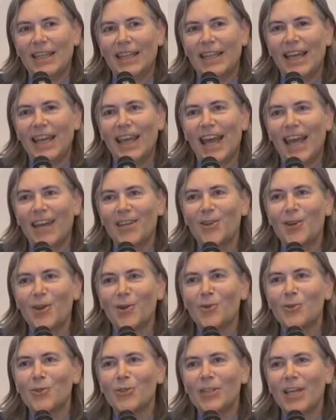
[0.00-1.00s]
They had
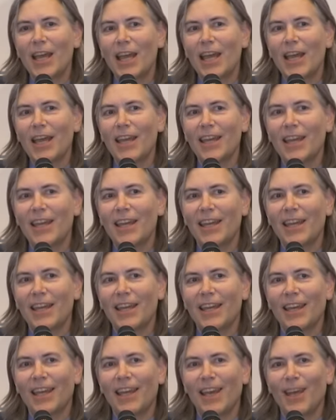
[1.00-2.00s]
no say
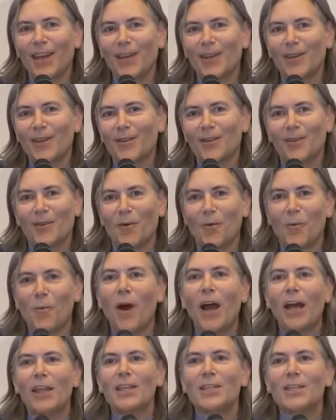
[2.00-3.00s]
in
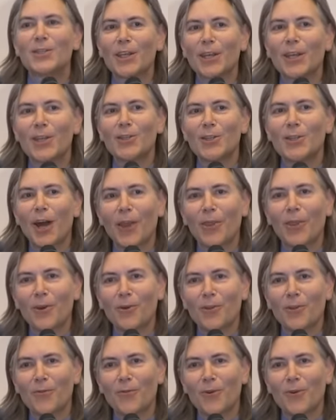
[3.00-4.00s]
why the cities got
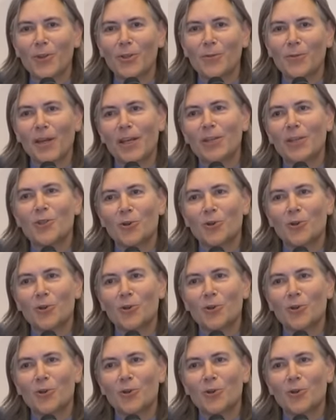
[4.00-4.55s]
there in the first place.